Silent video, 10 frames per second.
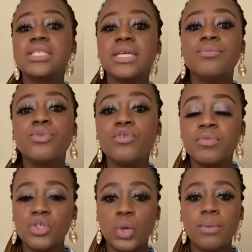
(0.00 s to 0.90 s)

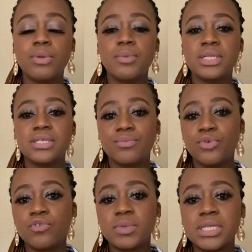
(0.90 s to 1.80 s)
improvements or implement
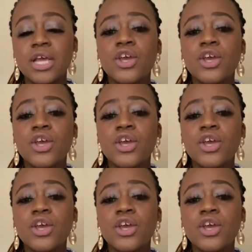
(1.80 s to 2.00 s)
improvements.